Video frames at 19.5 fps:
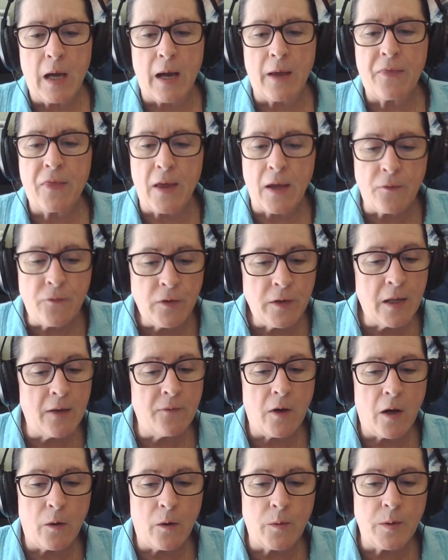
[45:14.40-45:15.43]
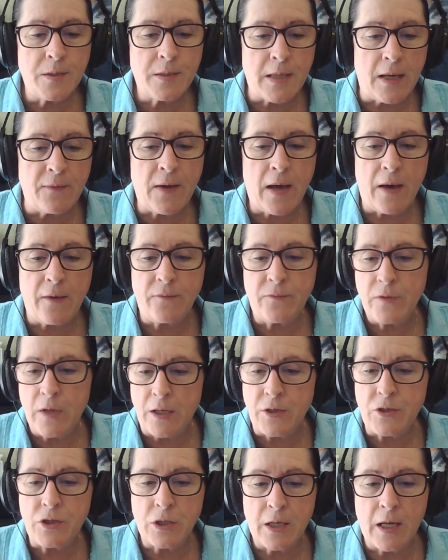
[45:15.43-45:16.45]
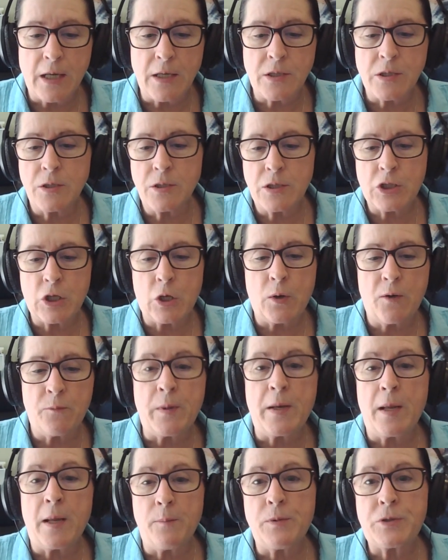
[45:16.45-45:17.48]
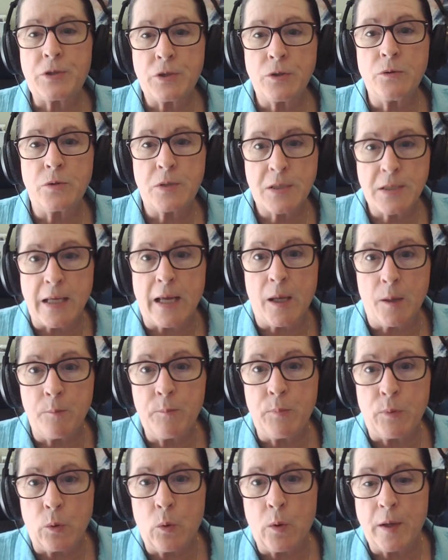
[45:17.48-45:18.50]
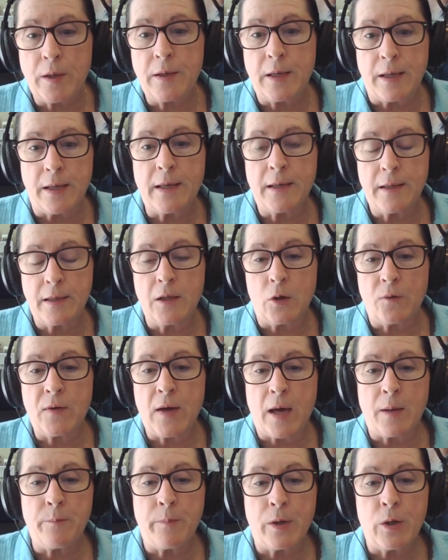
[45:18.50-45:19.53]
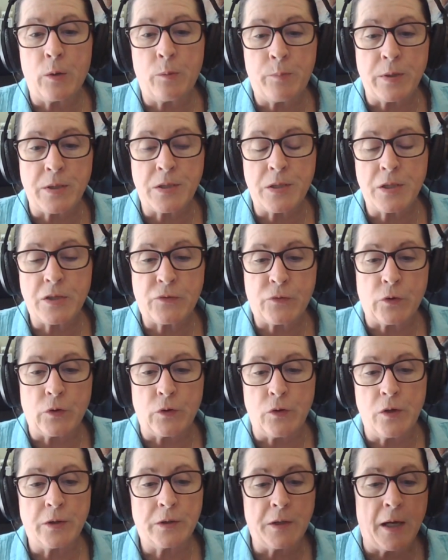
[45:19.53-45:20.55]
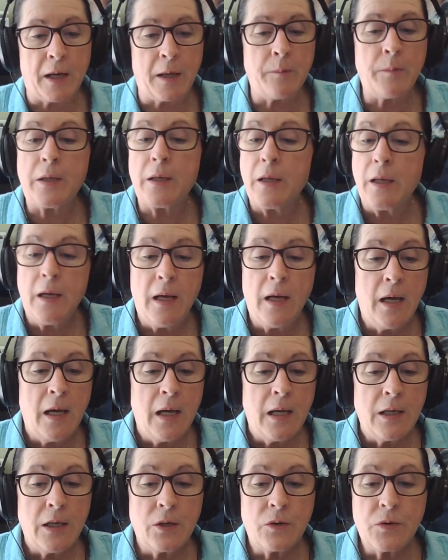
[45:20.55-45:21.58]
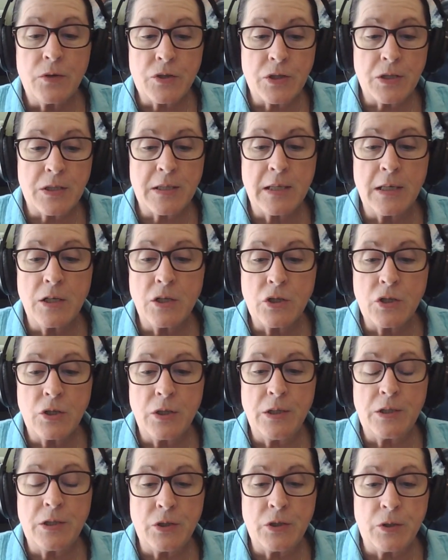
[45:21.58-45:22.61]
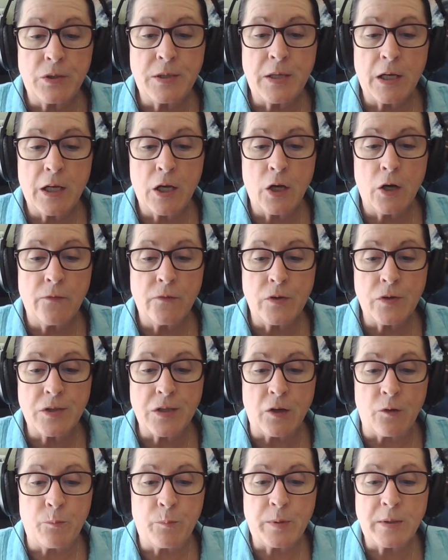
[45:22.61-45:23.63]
Thankfully, I've had education, so I've been able to stay employed, and I've had my own business for a long time, and there's just things you need to do to take care of yourself.